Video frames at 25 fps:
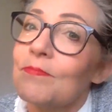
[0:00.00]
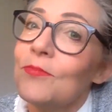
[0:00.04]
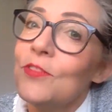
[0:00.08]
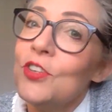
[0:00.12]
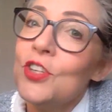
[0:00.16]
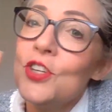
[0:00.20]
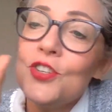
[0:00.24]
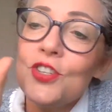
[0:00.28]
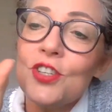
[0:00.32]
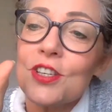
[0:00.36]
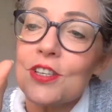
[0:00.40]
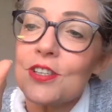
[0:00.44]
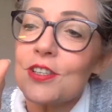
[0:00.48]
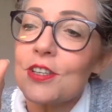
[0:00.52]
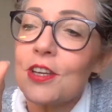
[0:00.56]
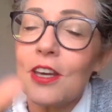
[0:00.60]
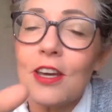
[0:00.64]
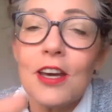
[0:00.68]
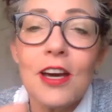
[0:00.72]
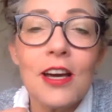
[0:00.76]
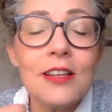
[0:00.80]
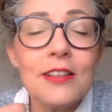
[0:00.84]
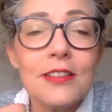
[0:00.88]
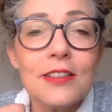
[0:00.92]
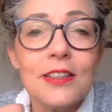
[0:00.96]
you just
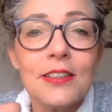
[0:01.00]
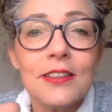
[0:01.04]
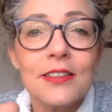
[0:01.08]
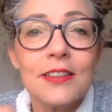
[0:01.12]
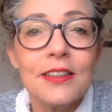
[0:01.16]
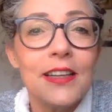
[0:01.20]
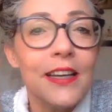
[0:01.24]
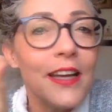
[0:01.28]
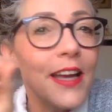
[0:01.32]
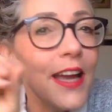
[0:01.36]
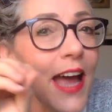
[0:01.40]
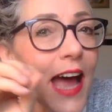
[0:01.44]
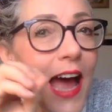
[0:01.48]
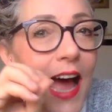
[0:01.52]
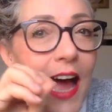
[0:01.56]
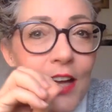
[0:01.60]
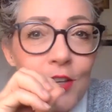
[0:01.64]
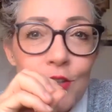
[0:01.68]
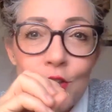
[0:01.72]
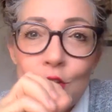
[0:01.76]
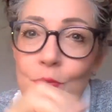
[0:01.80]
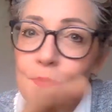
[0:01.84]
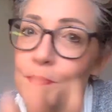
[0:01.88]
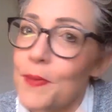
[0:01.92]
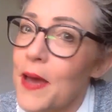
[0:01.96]
cut
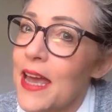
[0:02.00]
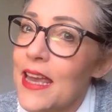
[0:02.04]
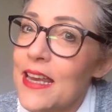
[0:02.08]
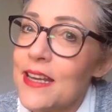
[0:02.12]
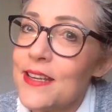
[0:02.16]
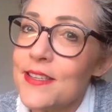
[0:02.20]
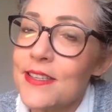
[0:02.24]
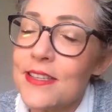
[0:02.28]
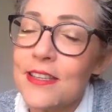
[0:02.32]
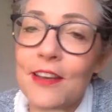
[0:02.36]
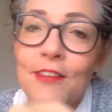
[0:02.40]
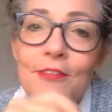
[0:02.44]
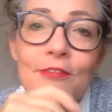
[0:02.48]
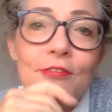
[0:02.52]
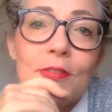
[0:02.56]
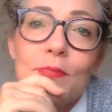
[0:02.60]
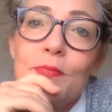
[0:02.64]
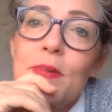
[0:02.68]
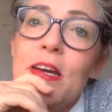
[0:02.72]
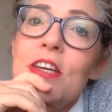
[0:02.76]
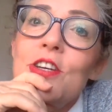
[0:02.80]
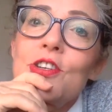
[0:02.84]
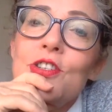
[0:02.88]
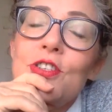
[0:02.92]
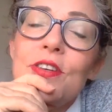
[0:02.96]
and you paste the
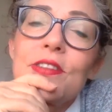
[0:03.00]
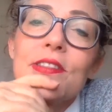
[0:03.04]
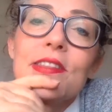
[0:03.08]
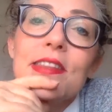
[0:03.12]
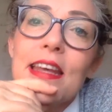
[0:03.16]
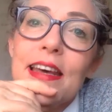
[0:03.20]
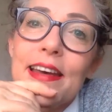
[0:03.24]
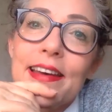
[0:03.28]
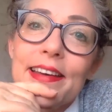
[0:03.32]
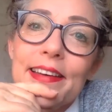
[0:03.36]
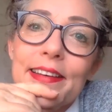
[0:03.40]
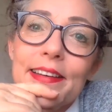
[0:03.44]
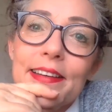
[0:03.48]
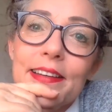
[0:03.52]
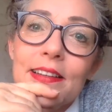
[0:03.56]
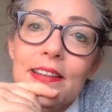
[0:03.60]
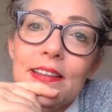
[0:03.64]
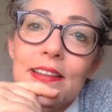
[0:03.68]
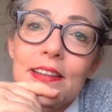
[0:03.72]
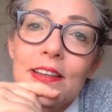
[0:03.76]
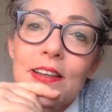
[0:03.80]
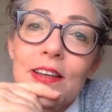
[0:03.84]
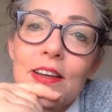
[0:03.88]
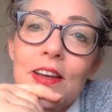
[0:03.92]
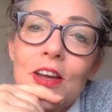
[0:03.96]
information there.
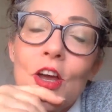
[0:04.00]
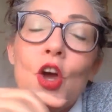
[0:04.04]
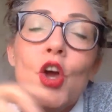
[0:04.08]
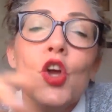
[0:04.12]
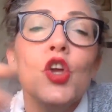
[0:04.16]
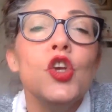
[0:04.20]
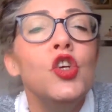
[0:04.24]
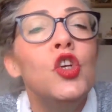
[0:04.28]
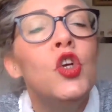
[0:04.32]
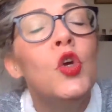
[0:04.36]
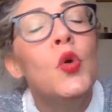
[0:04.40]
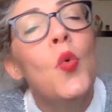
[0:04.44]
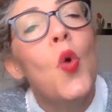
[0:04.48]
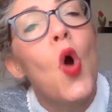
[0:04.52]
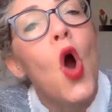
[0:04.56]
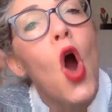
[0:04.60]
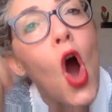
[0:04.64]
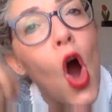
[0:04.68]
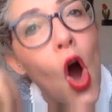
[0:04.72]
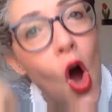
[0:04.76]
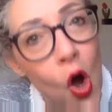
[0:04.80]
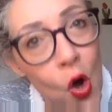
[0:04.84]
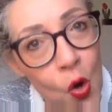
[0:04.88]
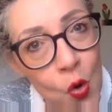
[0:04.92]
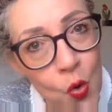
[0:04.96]
You
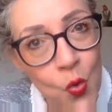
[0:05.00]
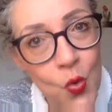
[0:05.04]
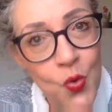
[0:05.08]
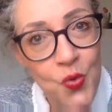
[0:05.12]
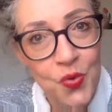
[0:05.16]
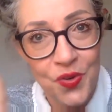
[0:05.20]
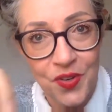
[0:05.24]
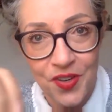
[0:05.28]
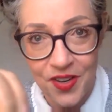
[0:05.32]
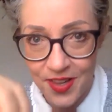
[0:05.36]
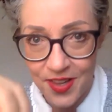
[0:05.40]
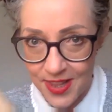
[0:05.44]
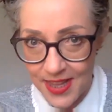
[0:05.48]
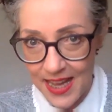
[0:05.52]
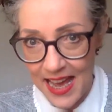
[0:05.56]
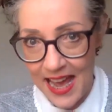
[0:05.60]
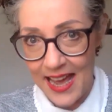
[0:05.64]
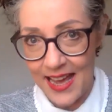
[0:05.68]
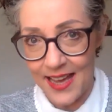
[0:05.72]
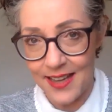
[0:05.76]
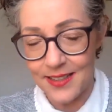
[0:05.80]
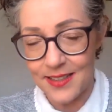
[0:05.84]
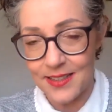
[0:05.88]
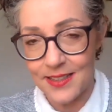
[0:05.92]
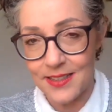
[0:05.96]
own
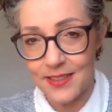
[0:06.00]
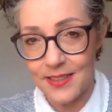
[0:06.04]
that.